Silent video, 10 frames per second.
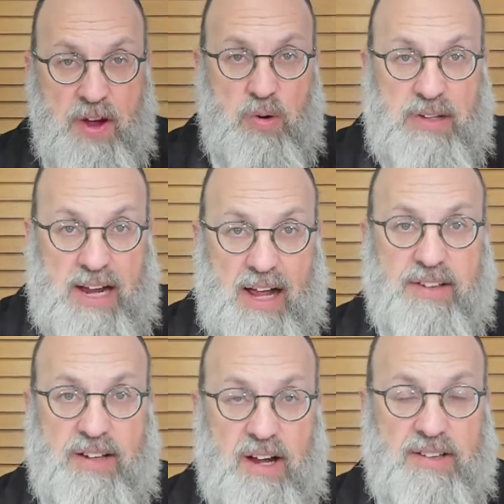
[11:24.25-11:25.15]
who
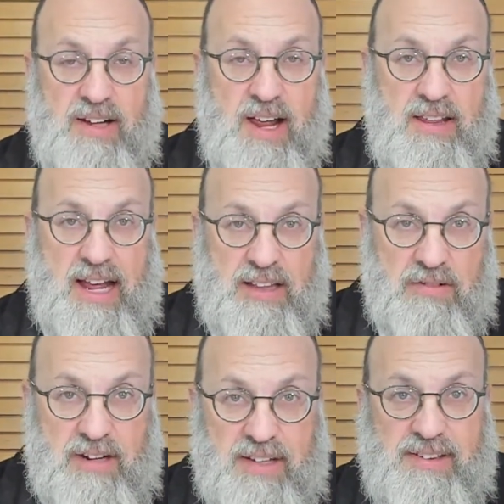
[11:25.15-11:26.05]
tells us that
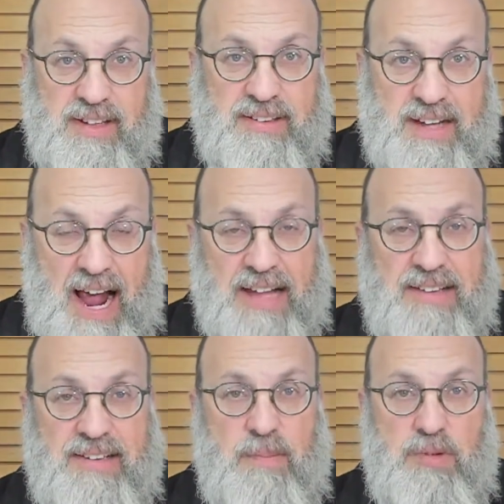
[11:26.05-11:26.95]
there is this
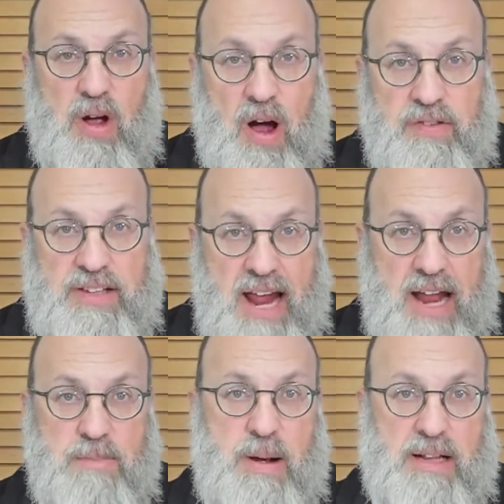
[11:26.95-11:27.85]
concept of
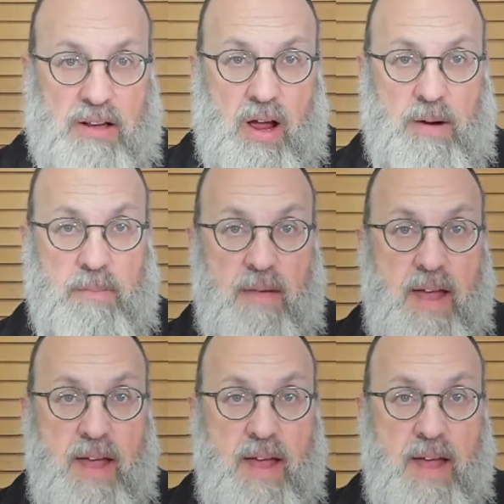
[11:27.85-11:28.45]
10 Batlanim.